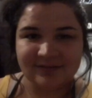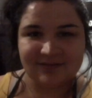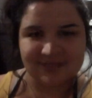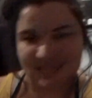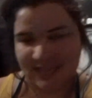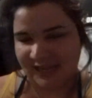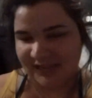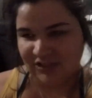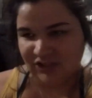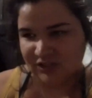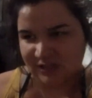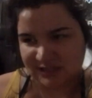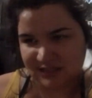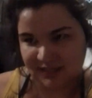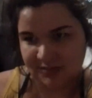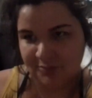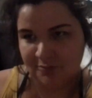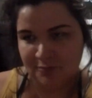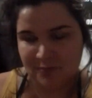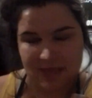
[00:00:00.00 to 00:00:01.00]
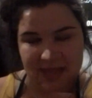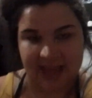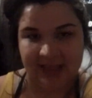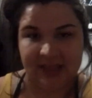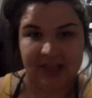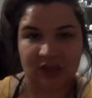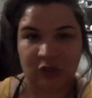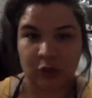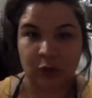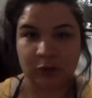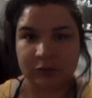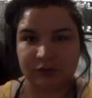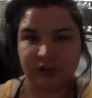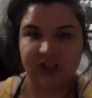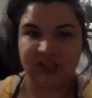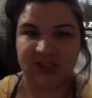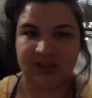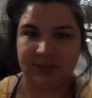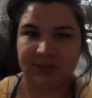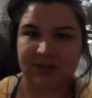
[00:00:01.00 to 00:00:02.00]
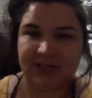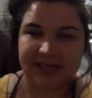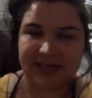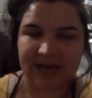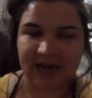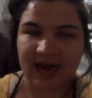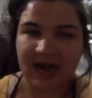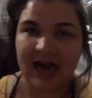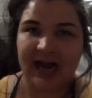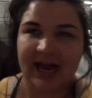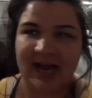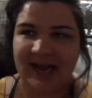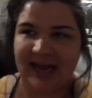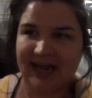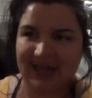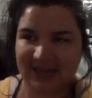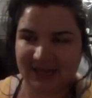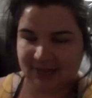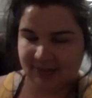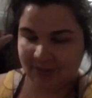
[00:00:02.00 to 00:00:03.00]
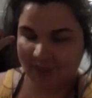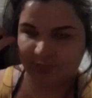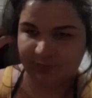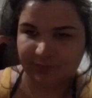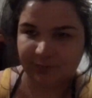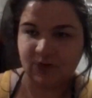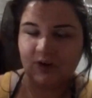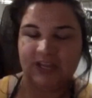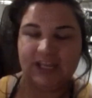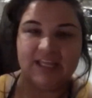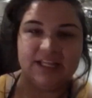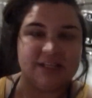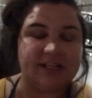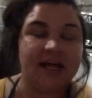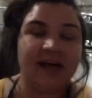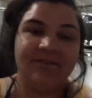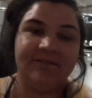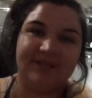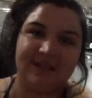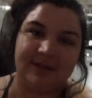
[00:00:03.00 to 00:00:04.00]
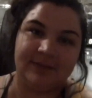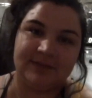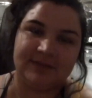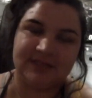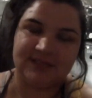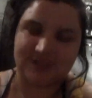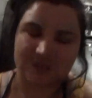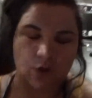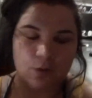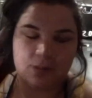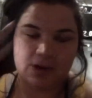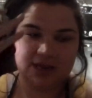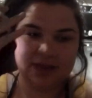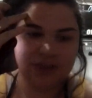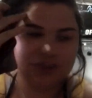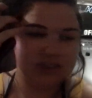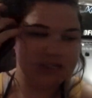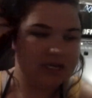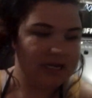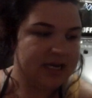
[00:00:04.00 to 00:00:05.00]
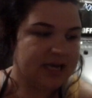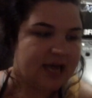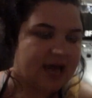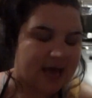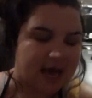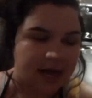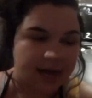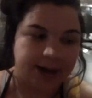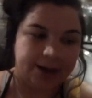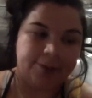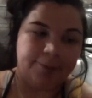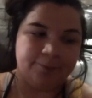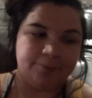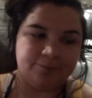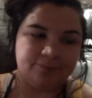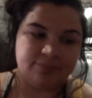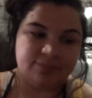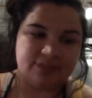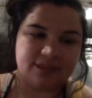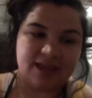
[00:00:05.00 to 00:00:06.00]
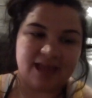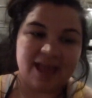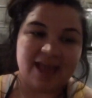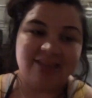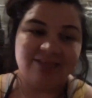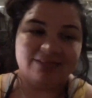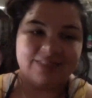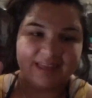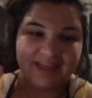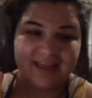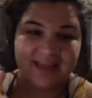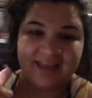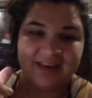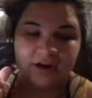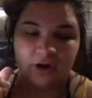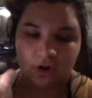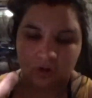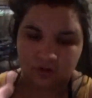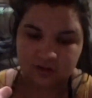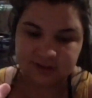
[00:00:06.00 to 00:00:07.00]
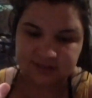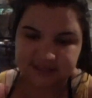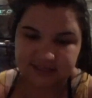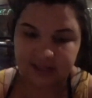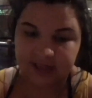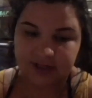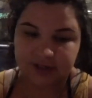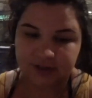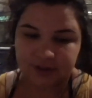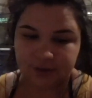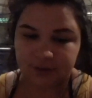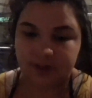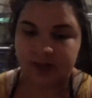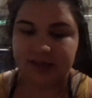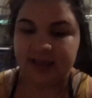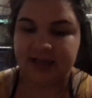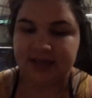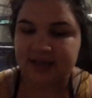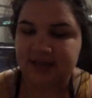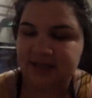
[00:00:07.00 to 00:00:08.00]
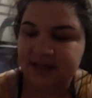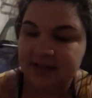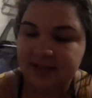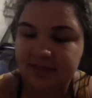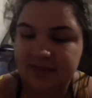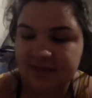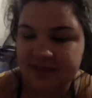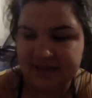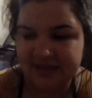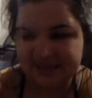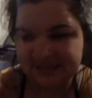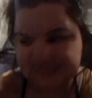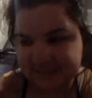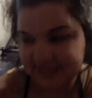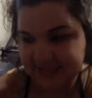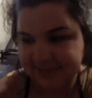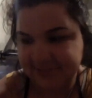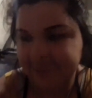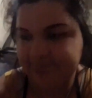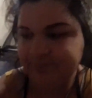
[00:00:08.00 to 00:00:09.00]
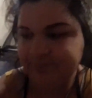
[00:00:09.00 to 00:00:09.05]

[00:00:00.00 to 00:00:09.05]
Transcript: They just make the whole Jeep. I freaking love them so much. And then also this,